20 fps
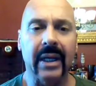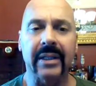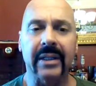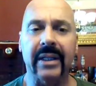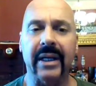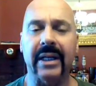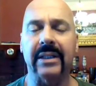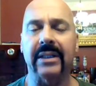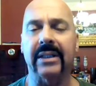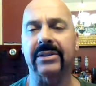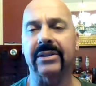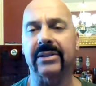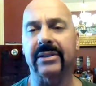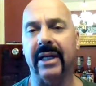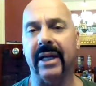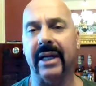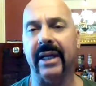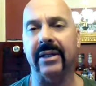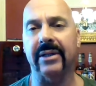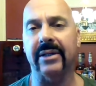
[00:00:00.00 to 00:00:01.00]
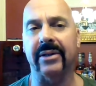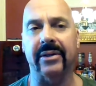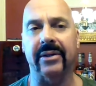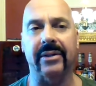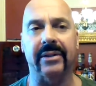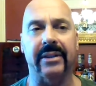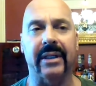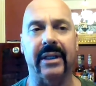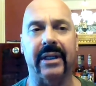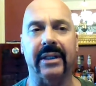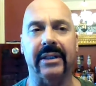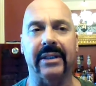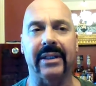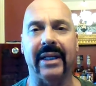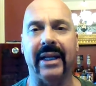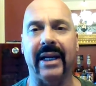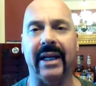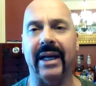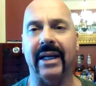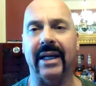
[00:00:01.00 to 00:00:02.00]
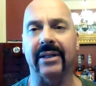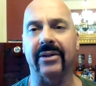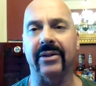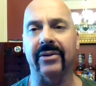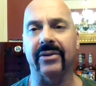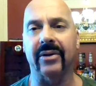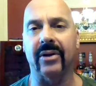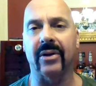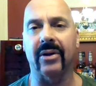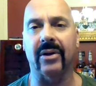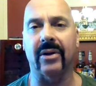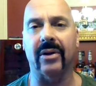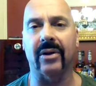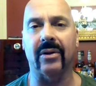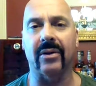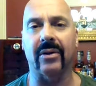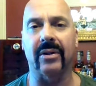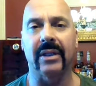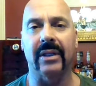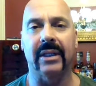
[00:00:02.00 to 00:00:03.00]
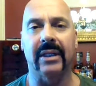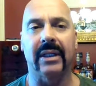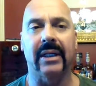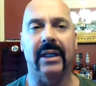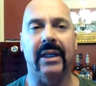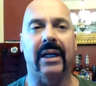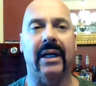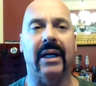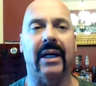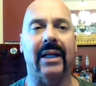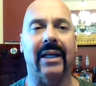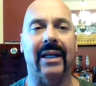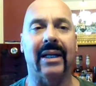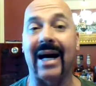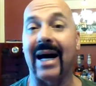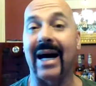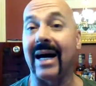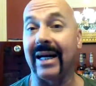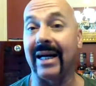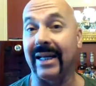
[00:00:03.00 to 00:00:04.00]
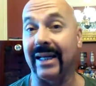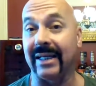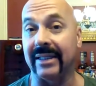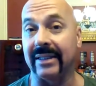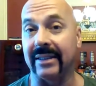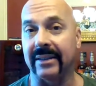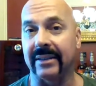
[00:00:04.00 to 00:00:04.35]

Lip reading: than the standard Neanderthal line.